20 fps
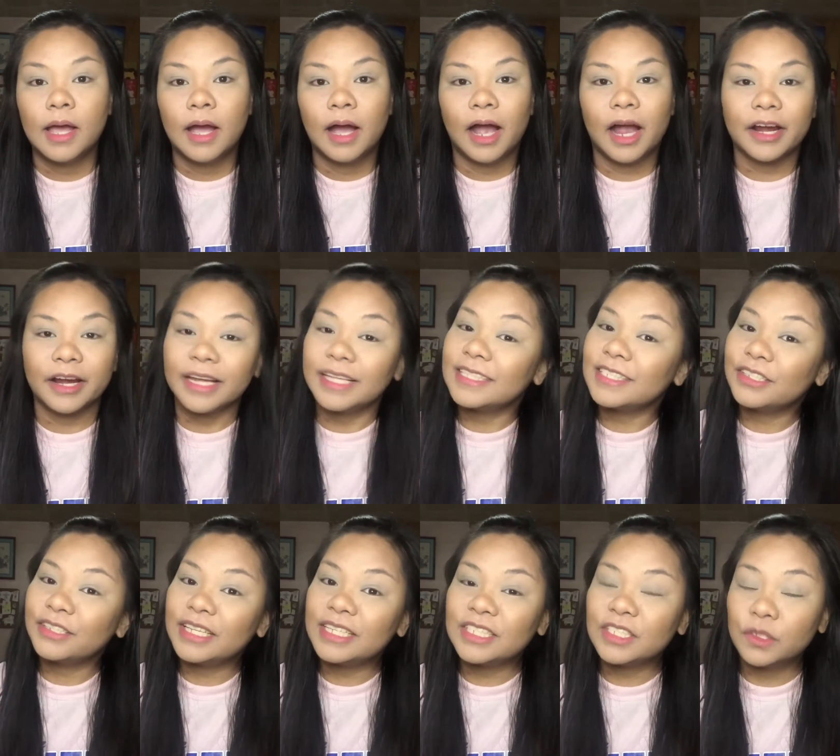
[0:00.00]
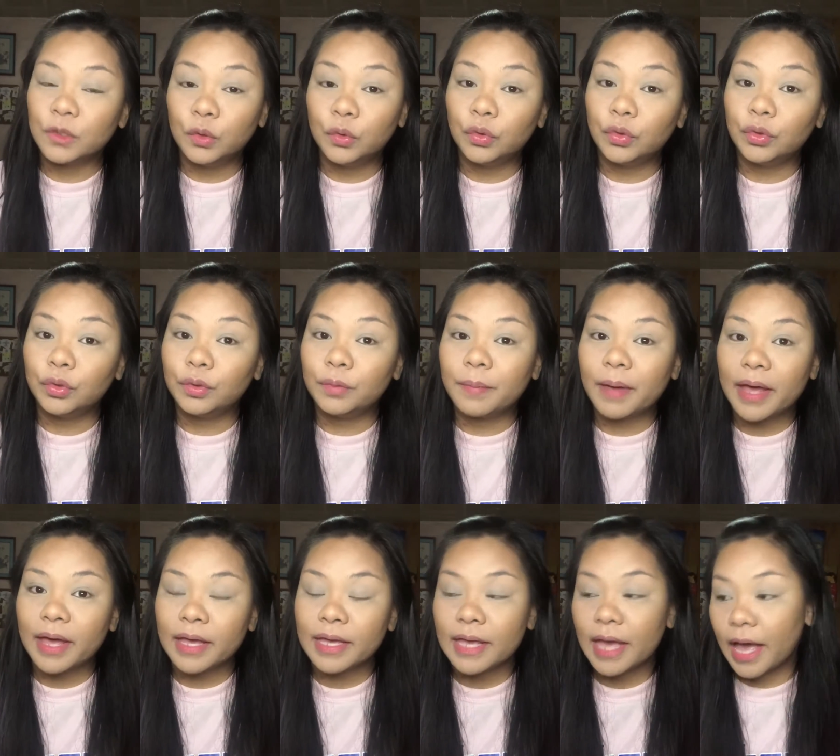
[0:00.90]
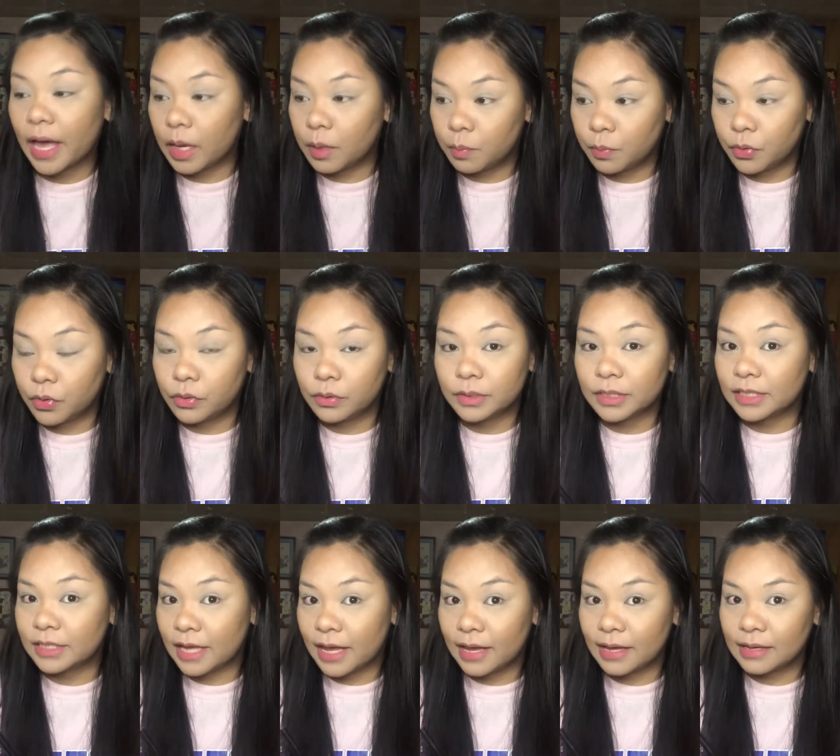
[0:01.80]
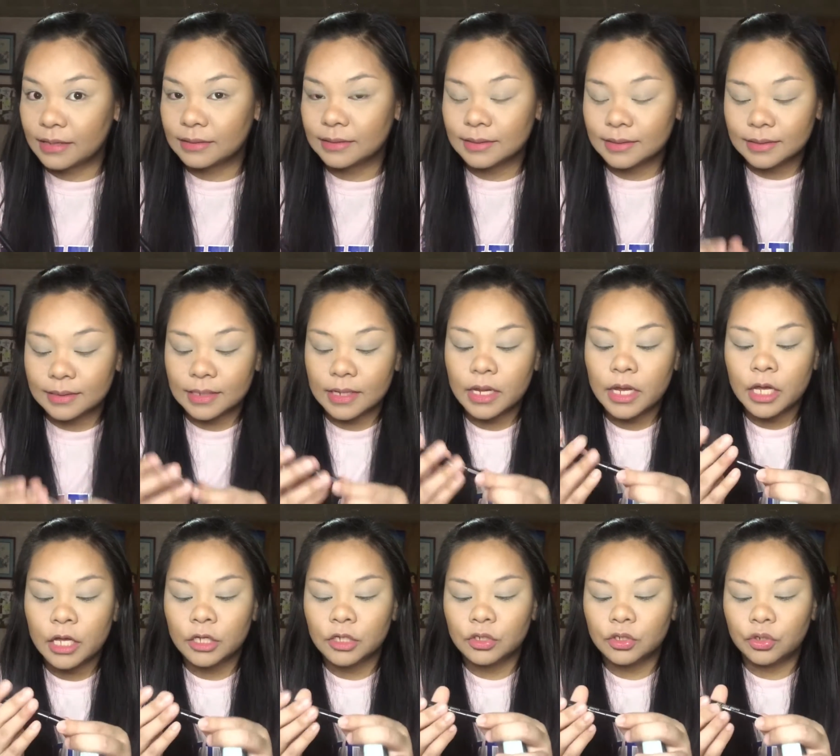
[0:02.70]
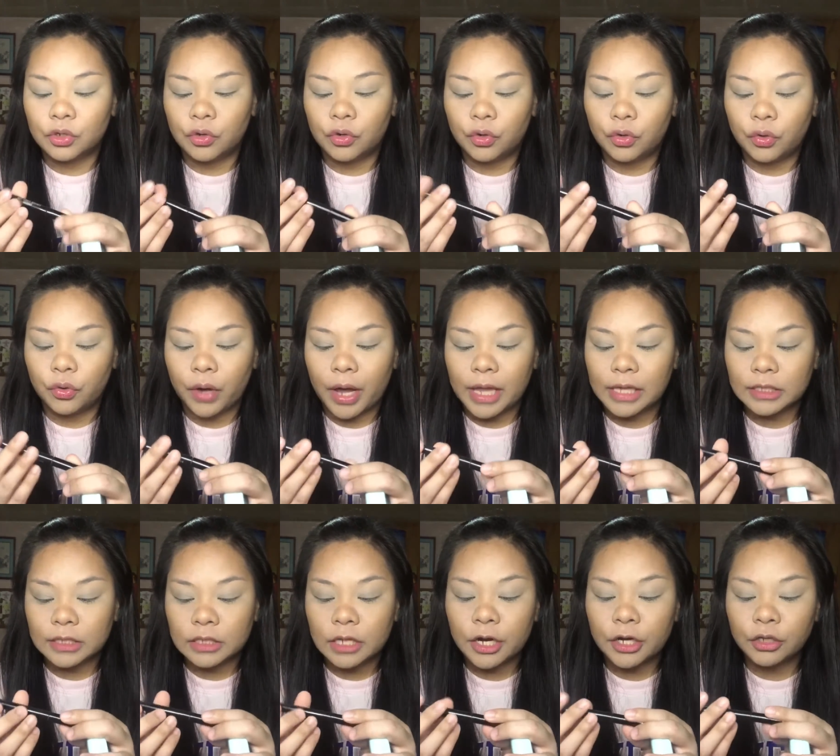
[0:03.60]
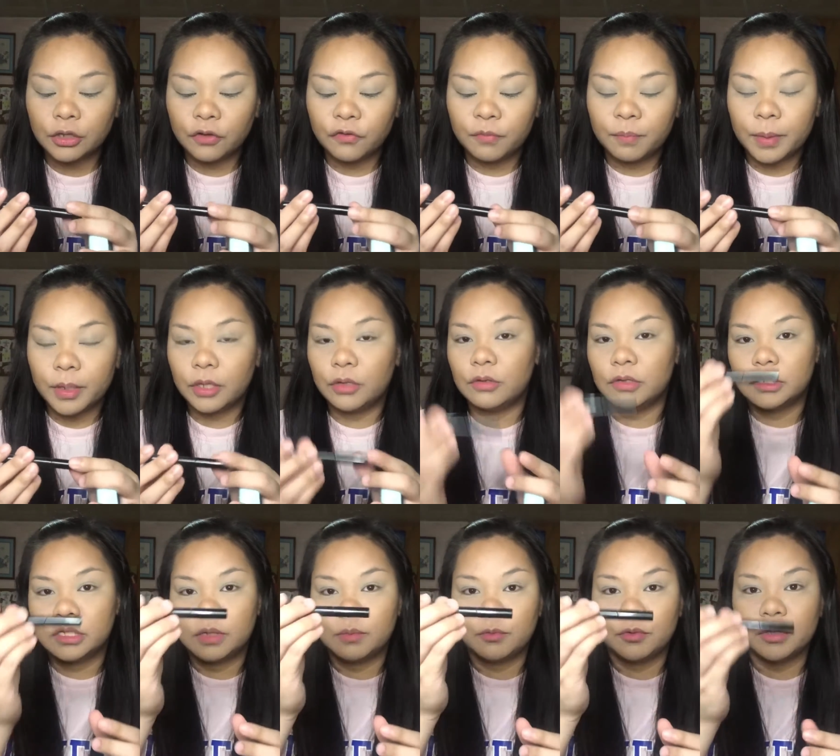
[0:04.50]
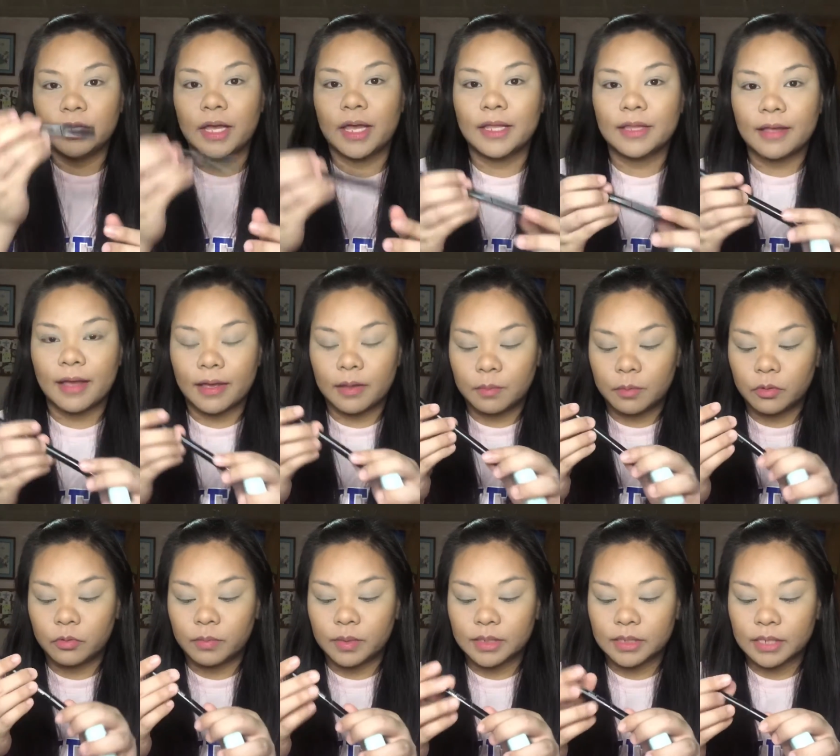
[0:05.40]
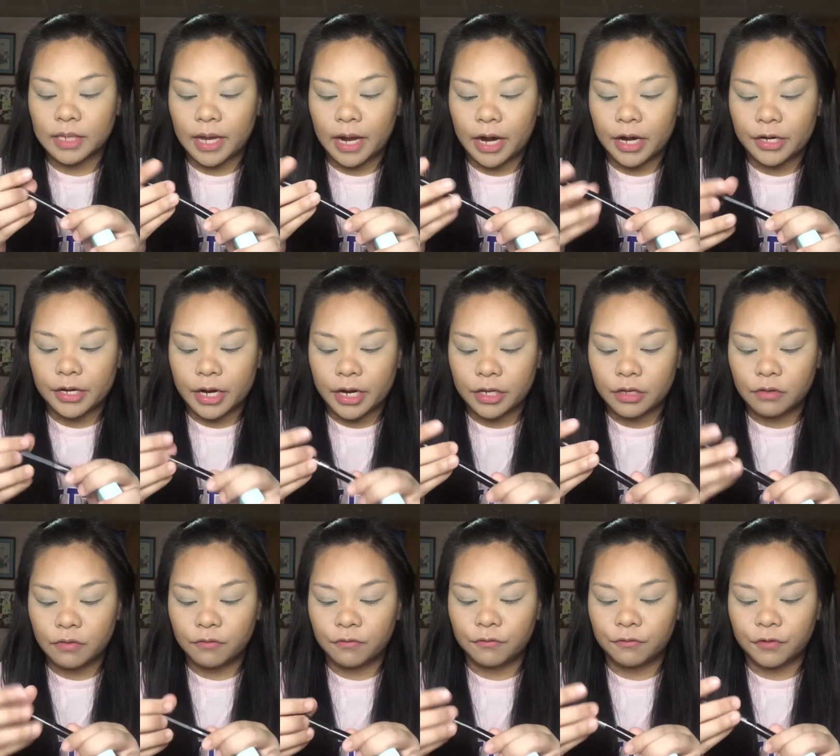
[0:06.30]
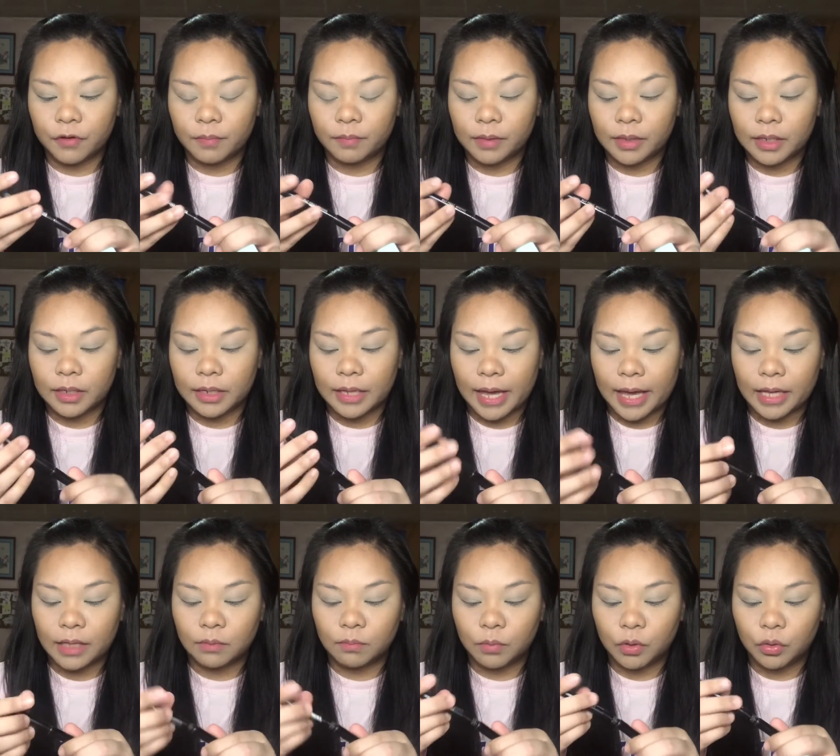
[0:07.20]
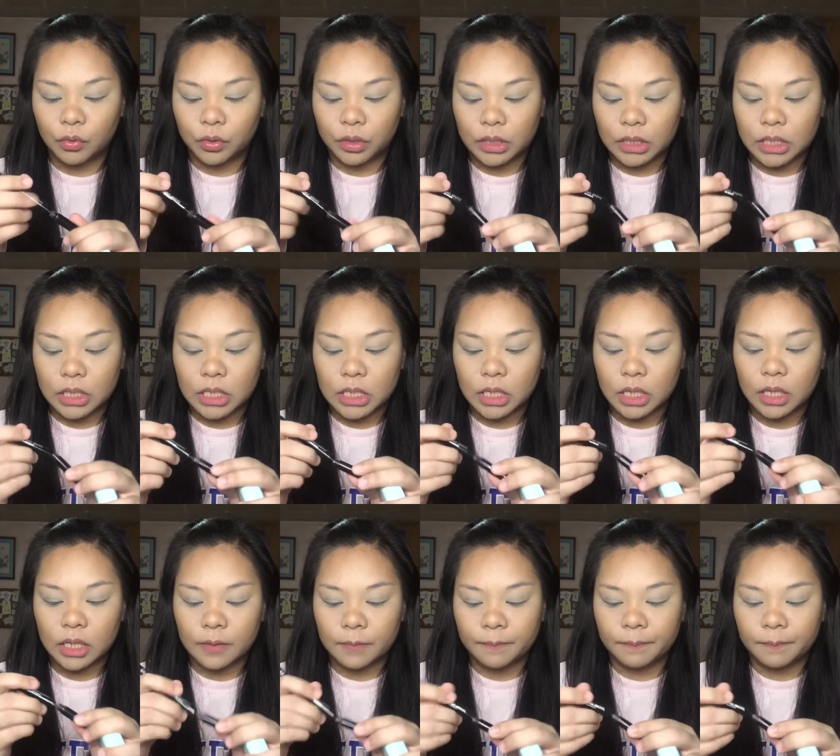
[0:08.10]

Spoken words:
Alright, so let's do my eyebrows next. So, I'll start off by using muna an eyebrow mascara, yung from the Kind Beauty.